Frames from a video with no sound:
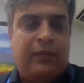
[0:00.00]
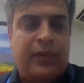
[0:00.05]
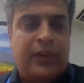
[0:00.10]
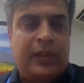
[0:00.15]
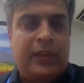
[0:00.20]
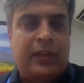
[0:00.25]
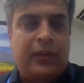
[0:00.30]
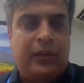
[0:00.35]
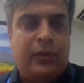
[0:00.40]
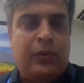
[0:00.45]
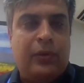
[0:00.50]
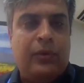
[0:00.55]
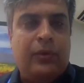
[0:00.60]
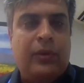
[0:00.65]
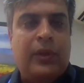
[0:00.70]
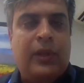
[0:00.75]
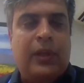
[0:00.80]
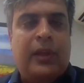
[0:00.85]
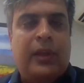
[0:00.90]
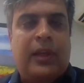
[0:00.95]
further
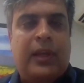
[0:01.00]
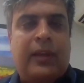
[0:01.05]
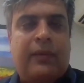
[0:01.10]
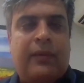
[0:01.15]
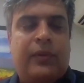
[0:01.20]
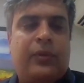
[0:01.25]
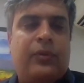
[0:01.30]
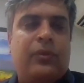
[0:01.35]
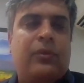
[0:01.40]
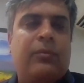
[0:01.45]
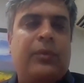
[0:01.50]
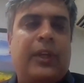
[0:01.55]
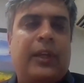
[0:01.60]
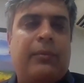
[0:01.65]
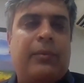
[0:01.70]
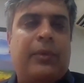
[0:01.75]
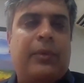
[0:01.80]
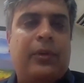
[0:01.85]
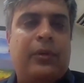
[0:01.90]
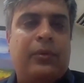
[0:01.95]
grow and we should
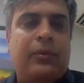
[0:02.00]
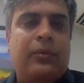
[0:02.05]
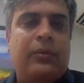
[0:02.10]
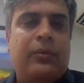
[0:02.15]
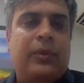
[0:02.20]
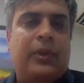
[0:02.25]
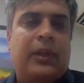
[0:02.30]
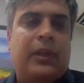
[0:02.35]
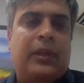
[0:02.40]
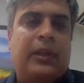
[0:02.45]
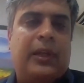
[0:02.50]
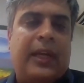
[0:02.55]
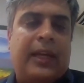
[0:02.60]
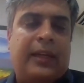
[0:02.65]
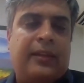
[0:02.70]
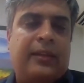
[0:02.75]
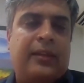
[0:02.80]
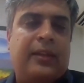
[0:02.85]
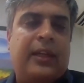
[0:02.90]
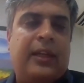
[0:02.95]
be able to uh,
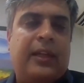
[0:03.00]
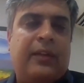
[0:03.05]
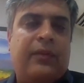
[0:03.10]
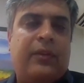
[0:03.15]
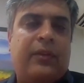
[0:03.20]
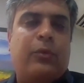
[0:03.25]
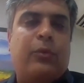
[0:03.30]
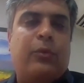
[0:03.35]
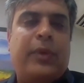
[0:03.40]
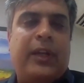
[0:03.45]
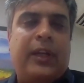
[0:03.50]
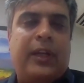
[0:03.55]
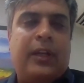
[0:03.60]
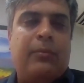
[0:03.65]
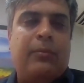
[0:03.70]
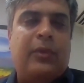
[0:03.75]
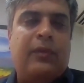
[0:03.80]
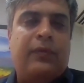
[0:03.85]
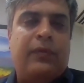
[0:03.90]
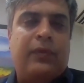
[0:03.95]
accelerate our
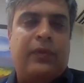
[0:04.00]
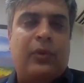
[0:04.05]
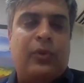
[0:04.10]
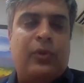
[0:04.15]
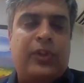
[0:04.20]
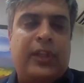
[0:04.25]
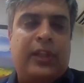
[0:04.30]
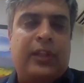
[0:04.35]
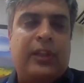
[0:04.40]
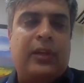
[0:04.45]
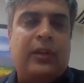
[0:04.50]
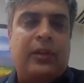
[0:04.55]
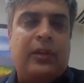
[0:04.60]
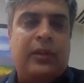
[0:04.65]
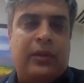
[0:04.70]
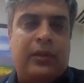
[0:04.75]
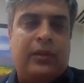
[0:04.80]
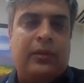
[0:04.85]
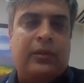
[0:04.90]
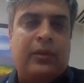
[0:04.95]
momentum of closing the
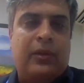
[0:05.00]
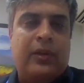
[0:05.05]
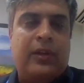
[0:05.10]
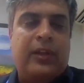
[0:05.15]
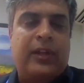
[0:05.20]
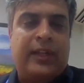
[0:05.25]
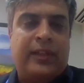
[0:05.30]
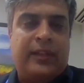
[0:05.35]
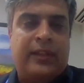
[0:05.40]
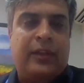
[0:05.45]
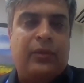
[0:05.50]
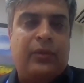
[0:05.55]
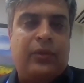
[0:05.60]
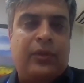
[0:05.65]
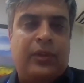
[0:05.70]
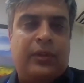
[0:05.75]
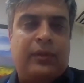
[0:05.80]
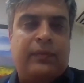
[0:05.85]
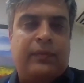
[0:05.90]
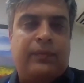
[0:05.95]
uh, order
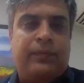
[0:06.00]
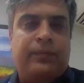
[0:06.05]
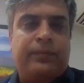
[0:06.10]
execution.